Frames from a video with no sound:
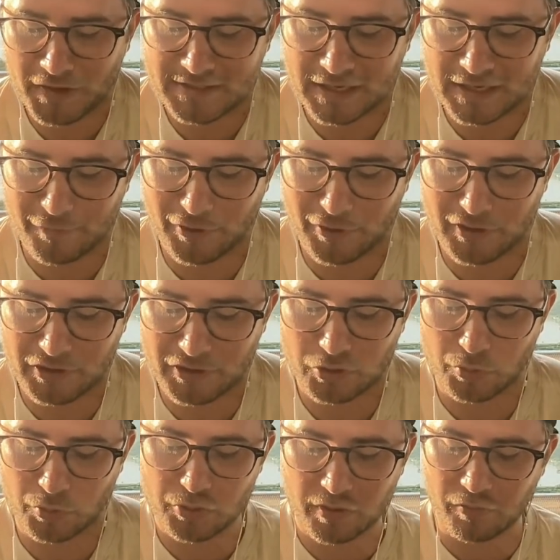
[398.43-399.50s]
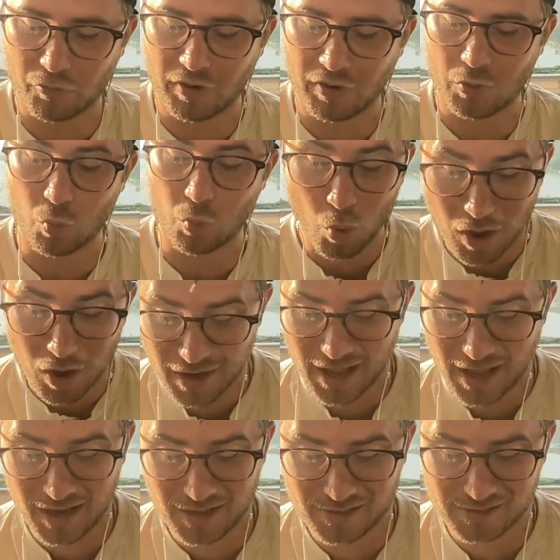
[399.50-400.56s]
That's everything. So we do have a rank 1
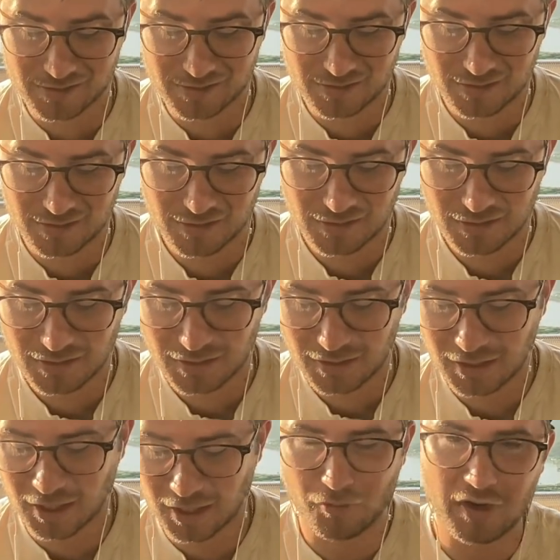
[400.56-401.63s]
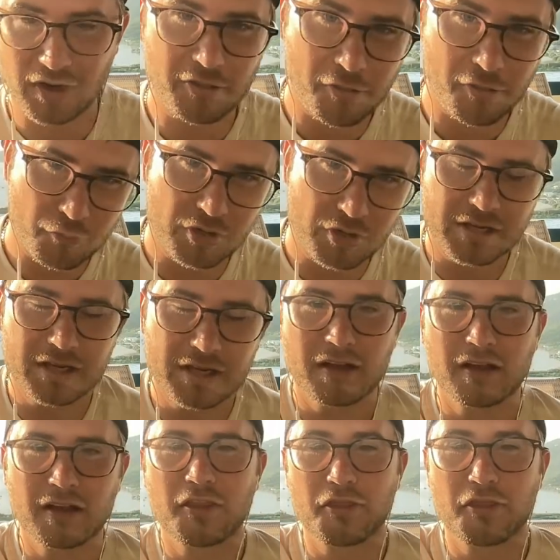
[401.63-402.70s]
Hex on a rank 3
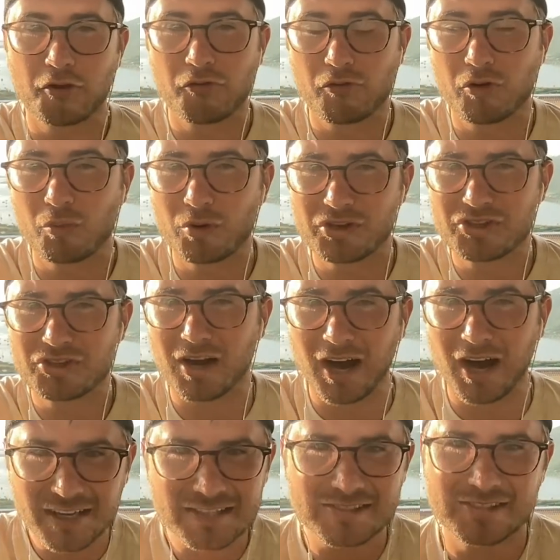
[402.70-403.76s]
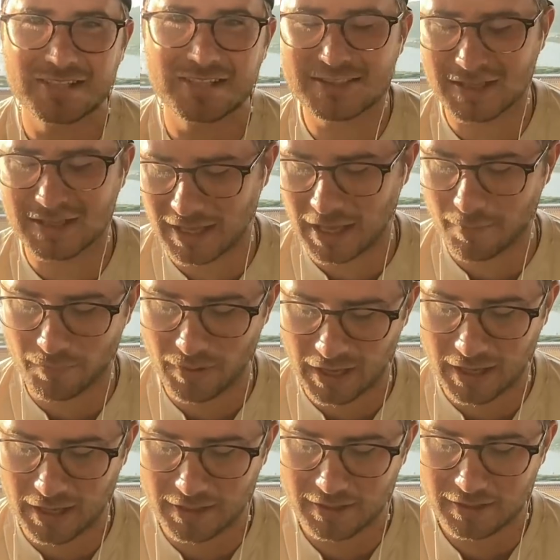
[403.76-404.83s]
Thunderer, which honestly isn't that
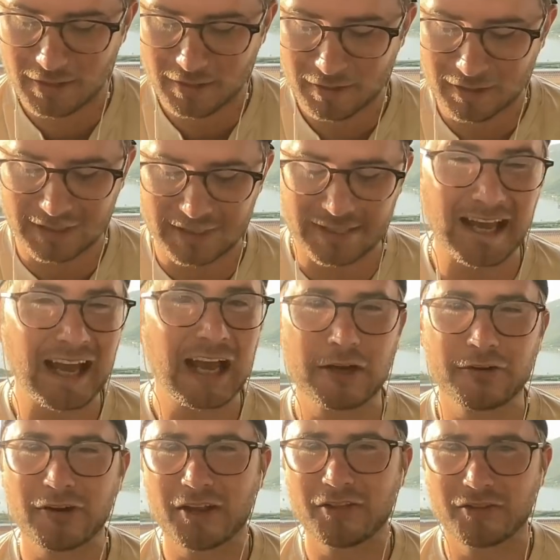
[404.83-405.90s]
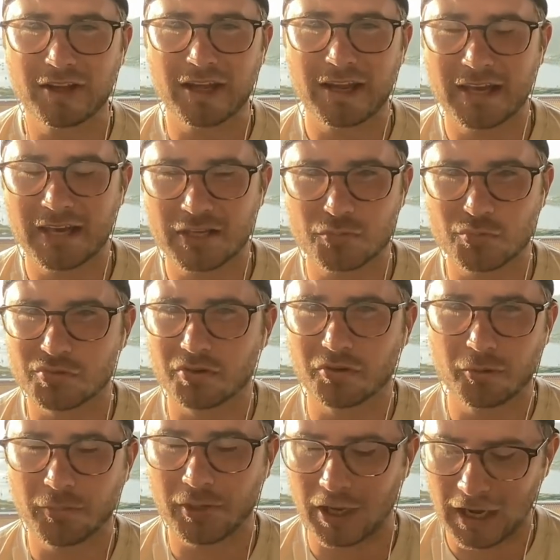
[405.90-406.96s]
bad. Like, yeah, I'd rather that Hex was a
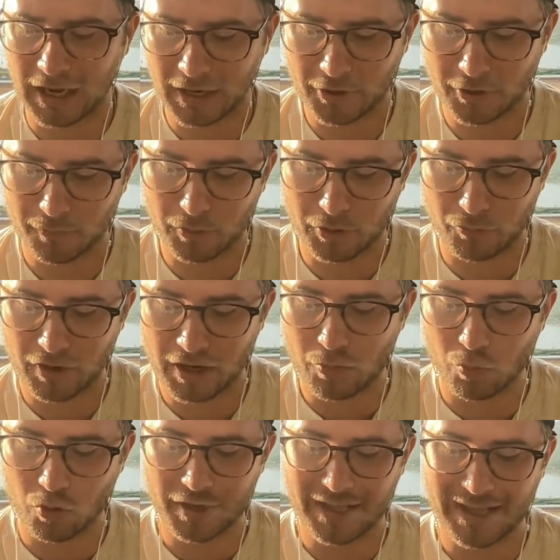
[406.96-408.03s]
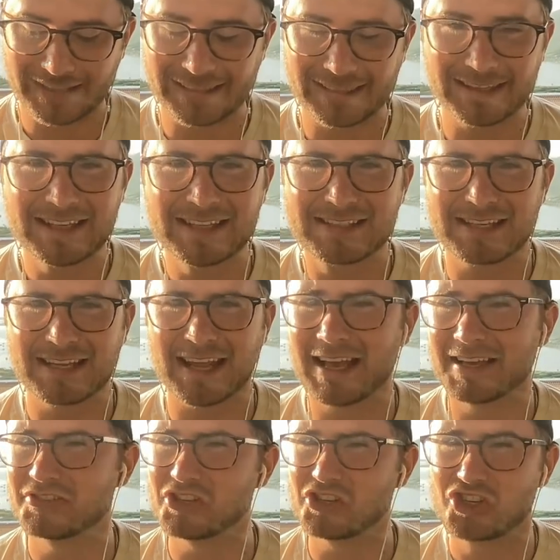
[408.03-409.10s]
little bit higher, but a rank 1, at least it
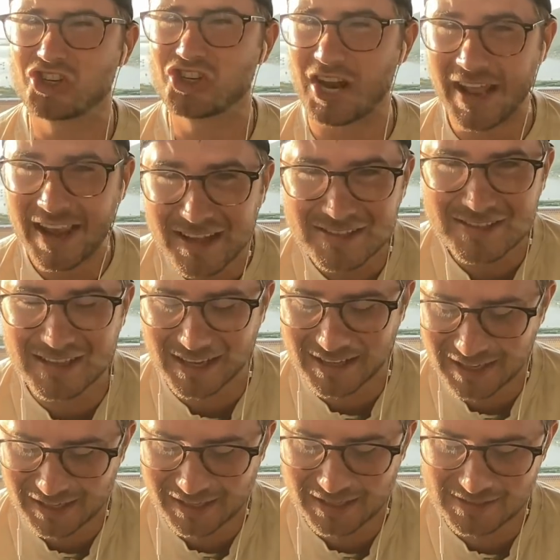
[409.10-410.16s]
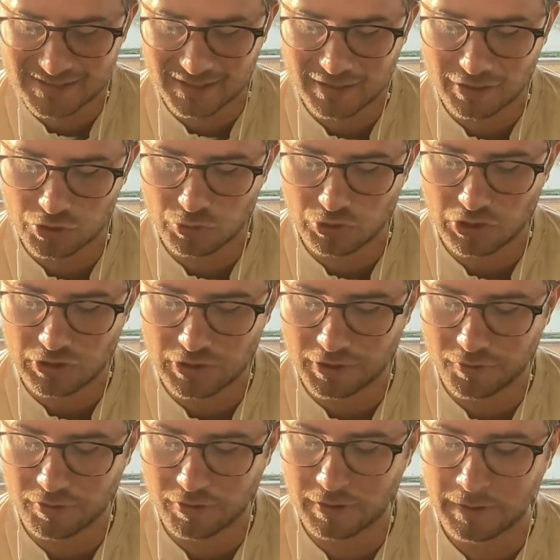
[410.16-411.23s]
has a chance at getting instant kills with the
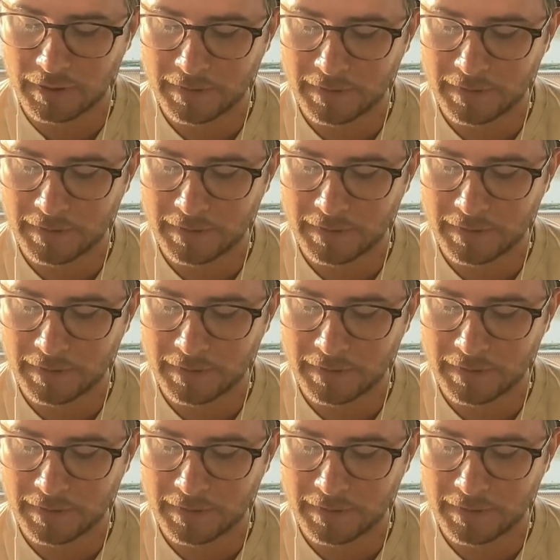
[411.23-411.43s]
Thunderer.